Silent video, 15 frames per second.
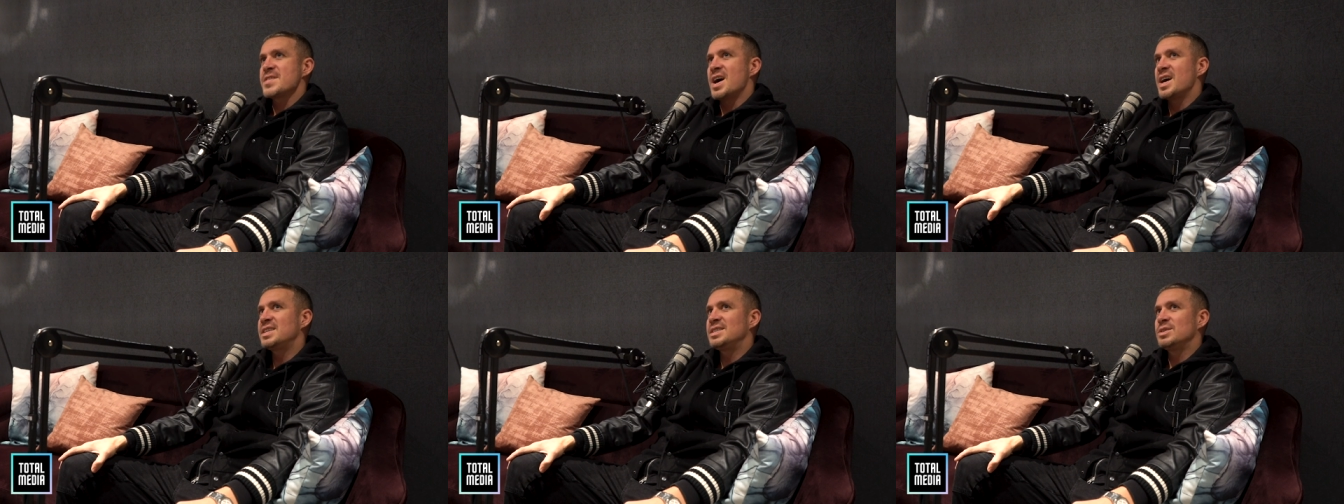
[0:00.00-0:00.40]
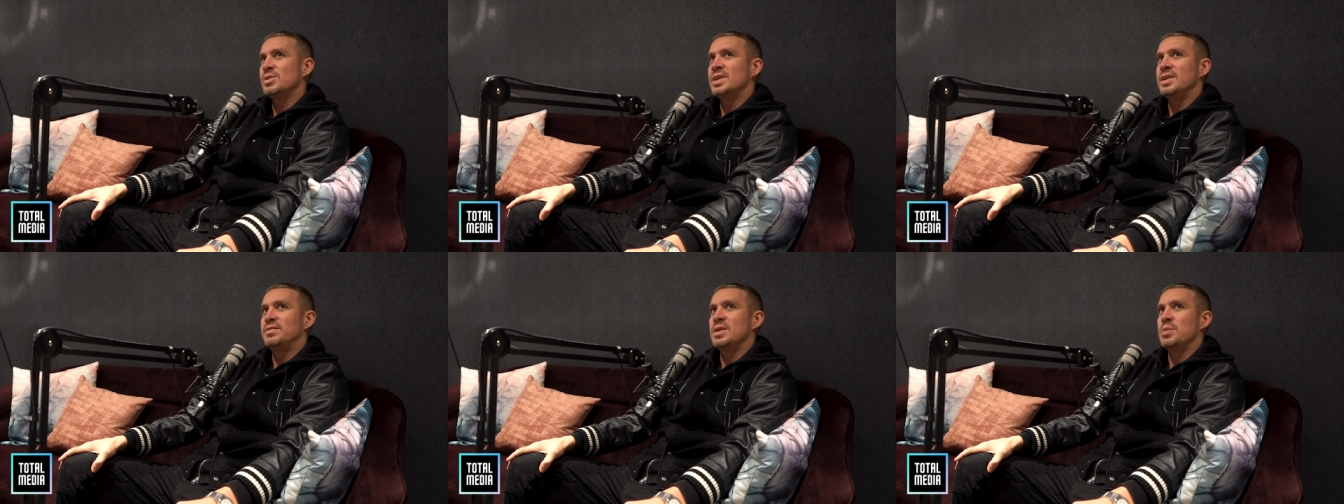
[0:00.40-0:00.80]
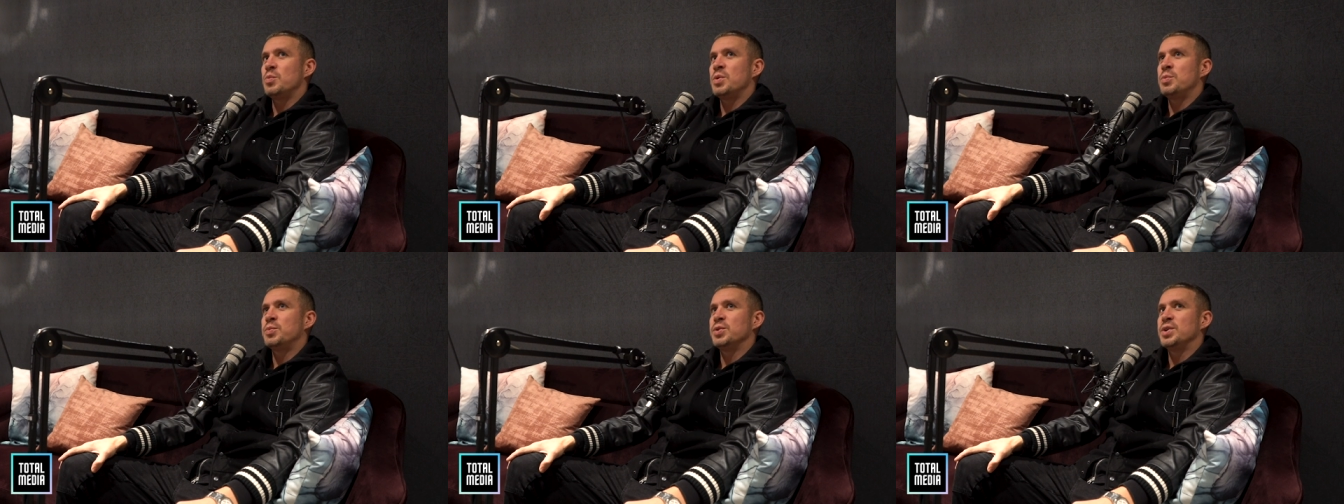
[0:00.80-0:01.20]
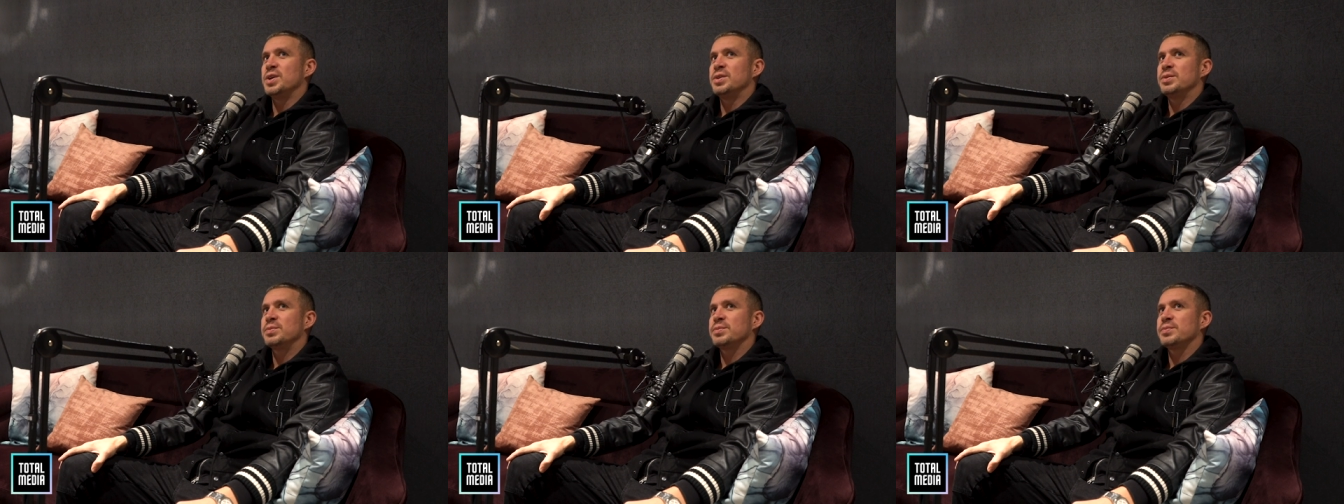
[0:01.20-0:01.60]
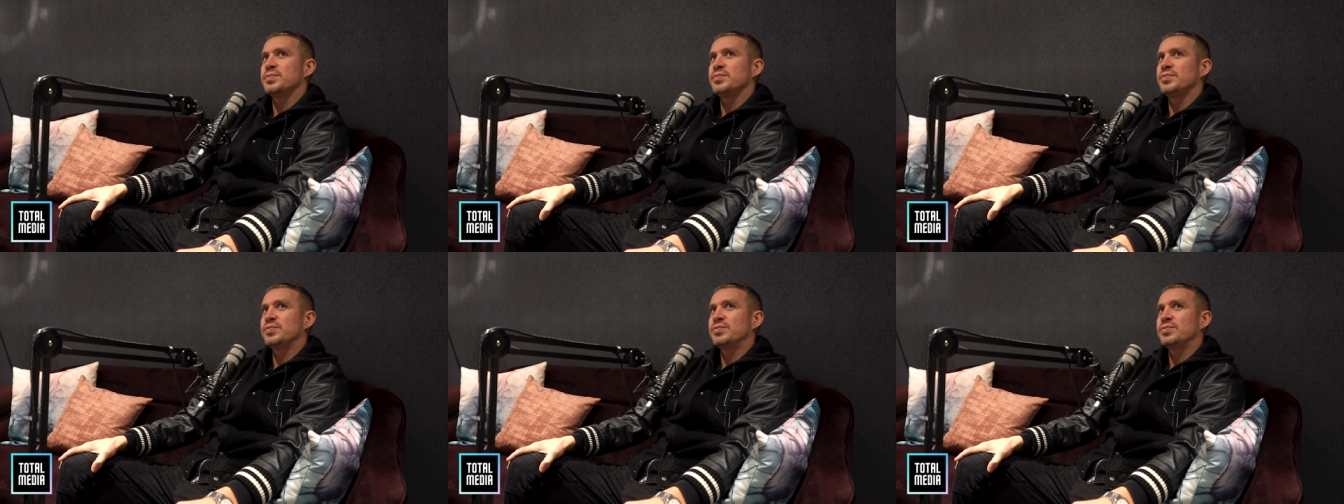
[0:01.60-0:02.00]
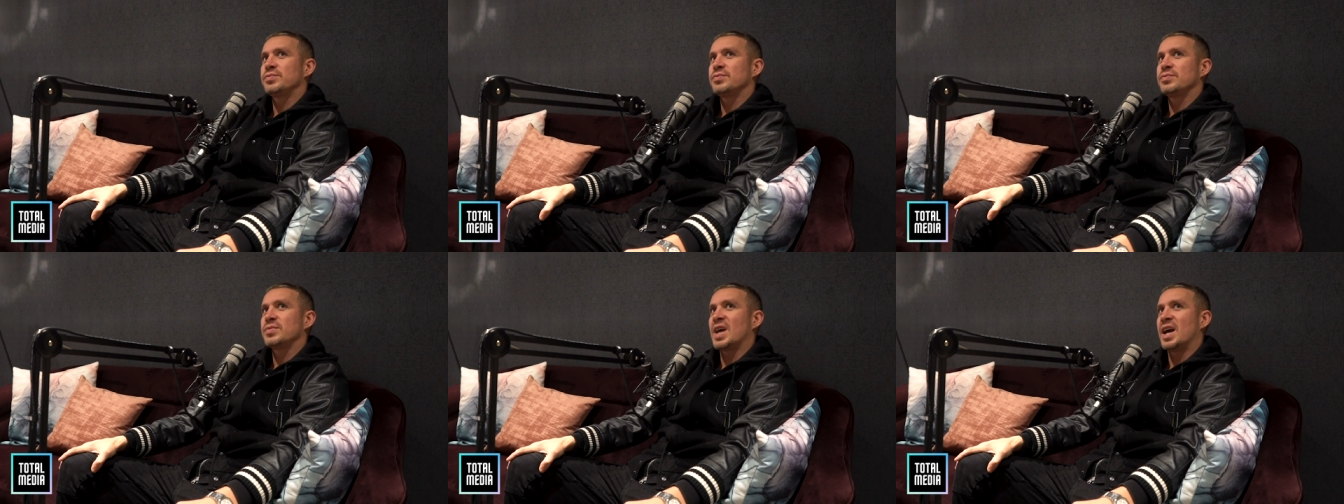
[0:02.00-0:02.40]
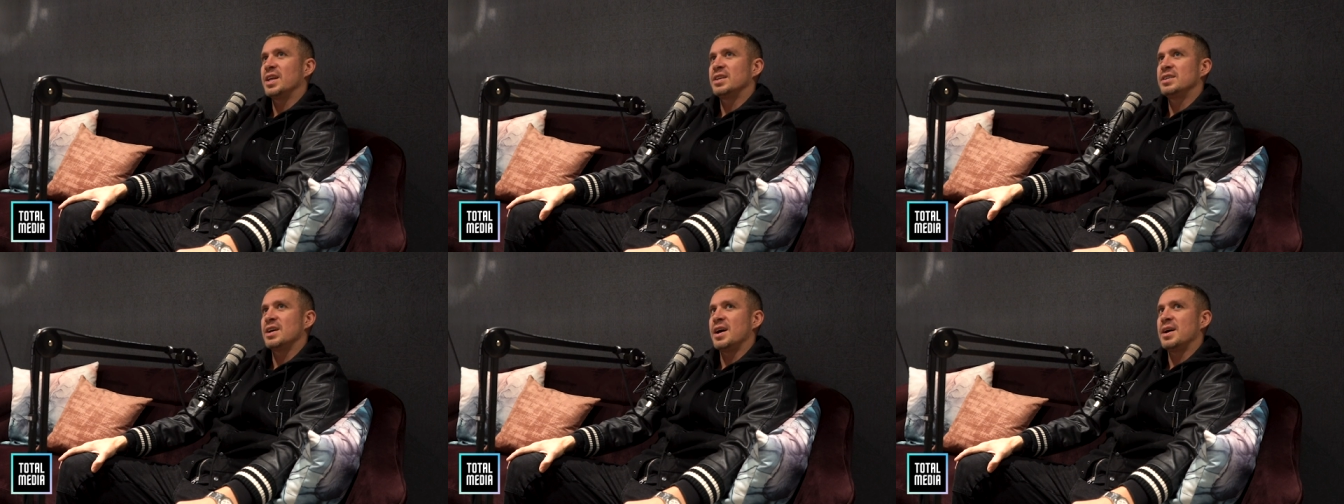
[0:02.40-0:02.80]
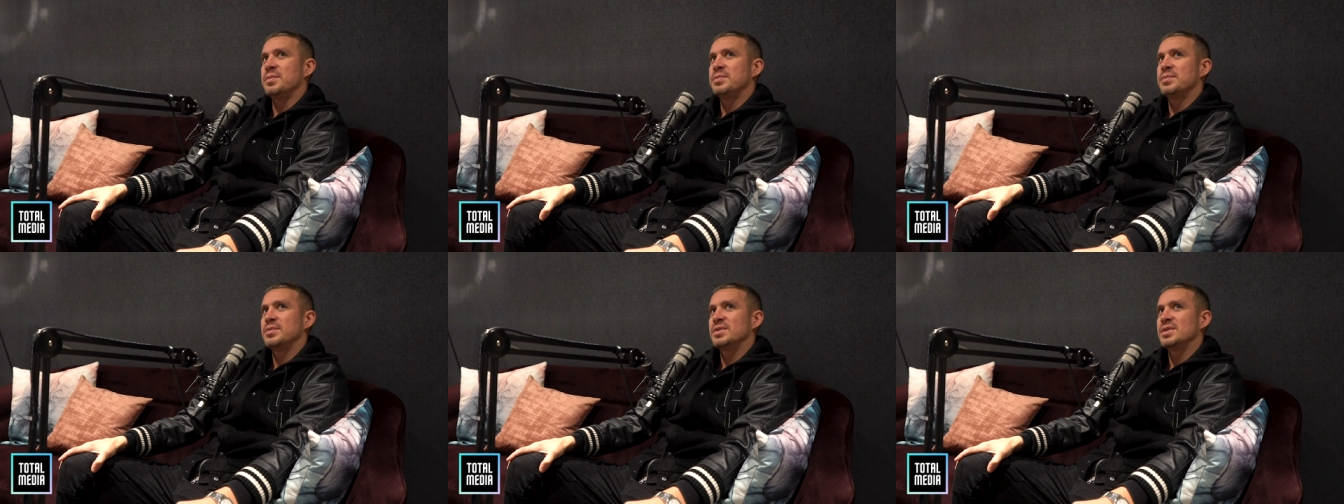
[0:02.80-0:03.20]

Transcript: I still lived in Wimbledon at the time,